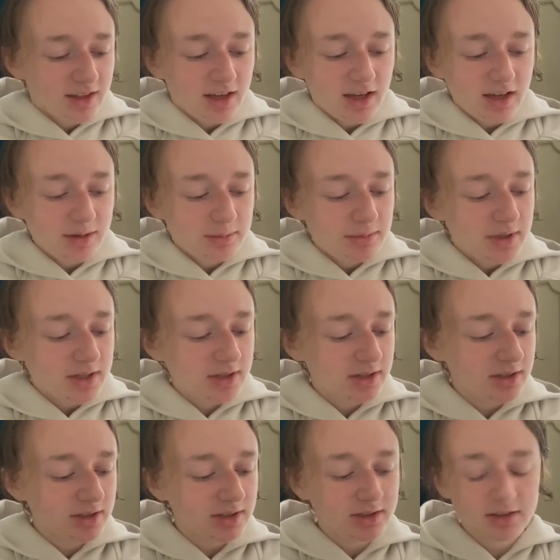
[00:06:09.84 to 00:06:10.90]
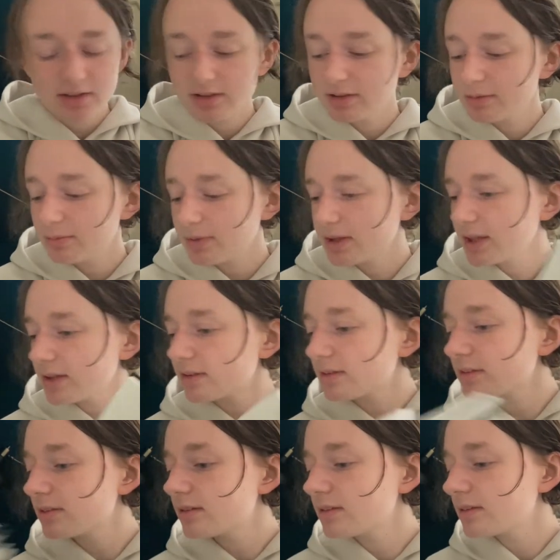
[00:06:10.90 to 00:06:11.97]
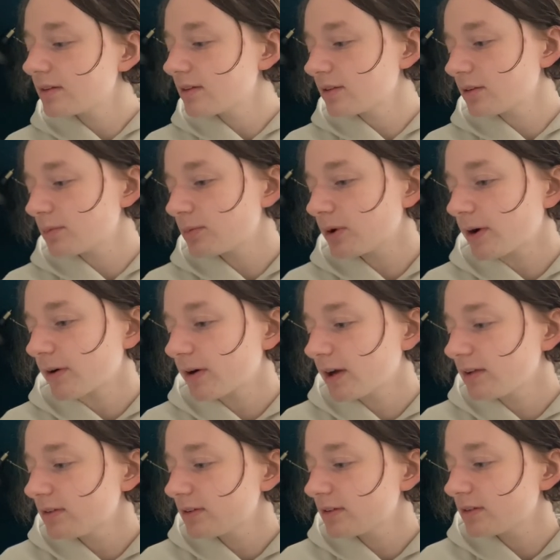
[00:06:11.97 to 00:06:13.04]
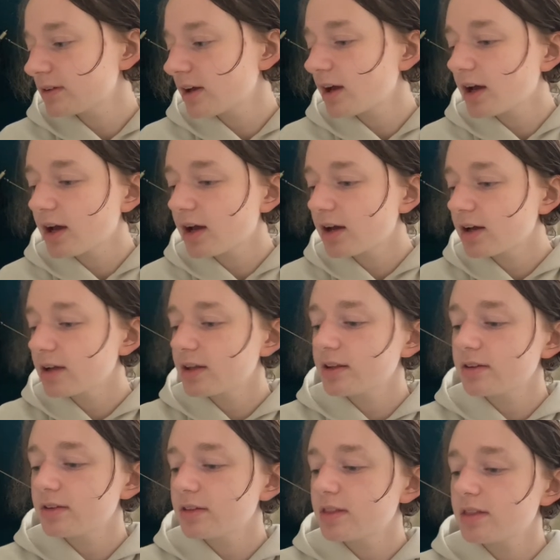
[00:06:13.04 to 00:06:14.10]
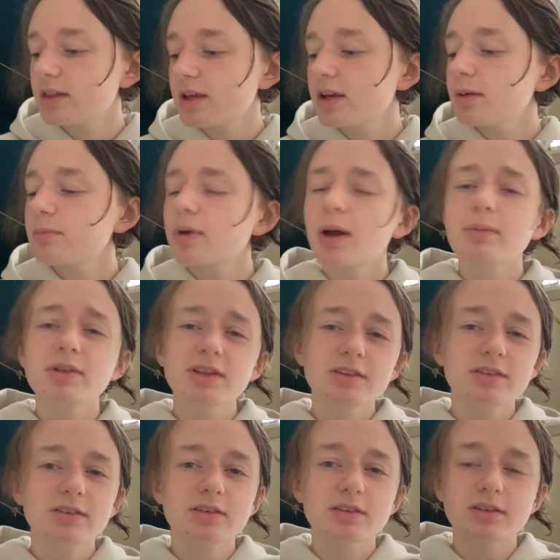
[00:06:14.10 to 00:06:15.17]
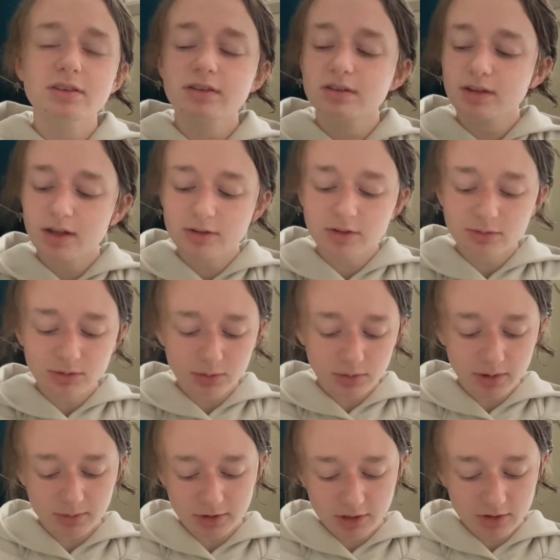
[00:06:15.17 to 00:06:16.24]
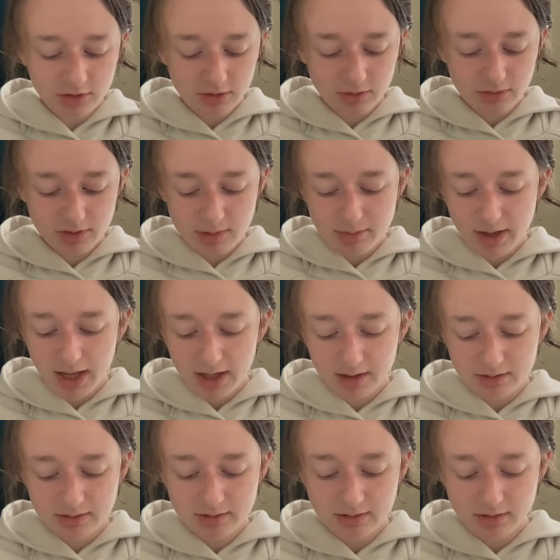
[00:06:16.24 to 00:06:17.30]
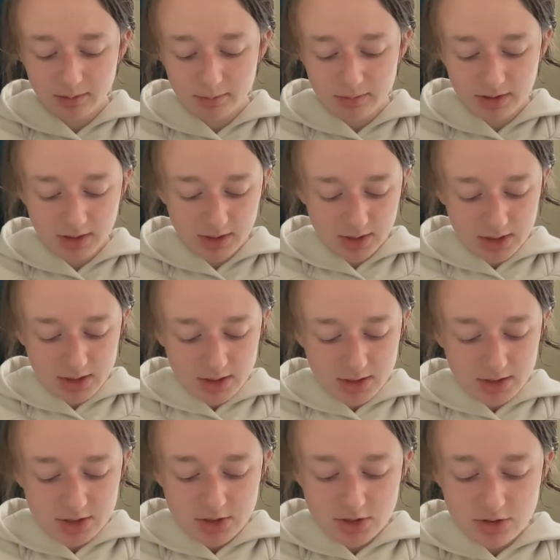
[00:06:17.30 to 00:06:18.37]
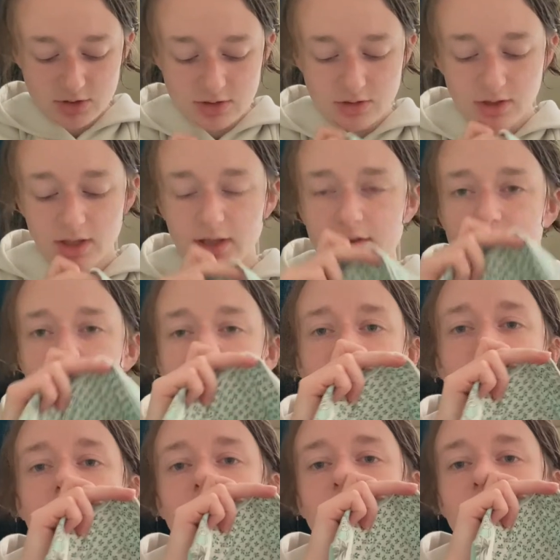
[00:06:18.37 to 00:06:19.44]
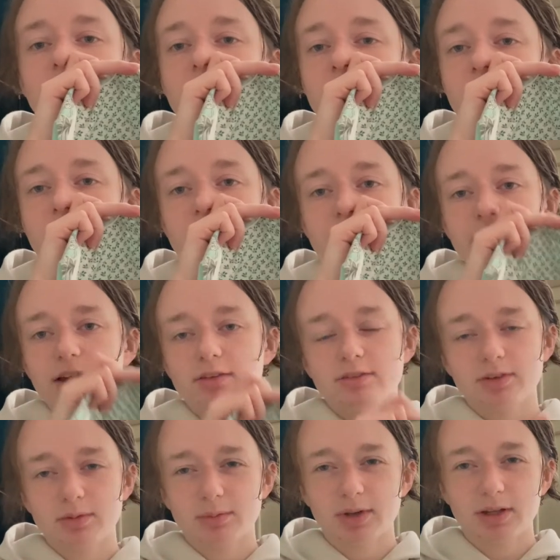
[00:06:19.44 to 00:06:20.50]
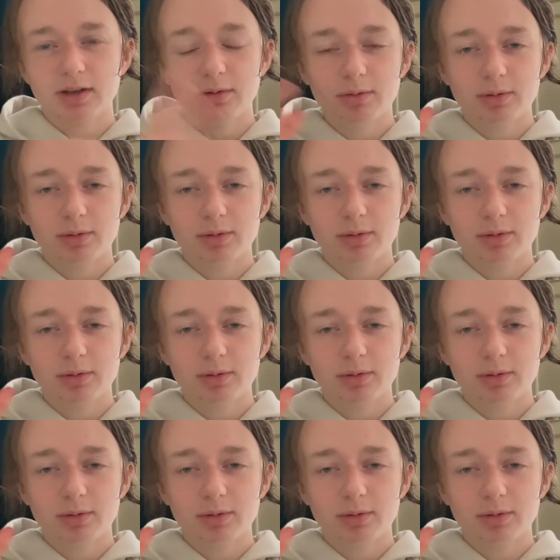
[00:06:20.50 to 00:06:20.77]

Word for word: Um, but that's, that's good progress. I think I'm probably I don't know what I'm gonna do for the back since I'm like I still have quite a bit of yarn left but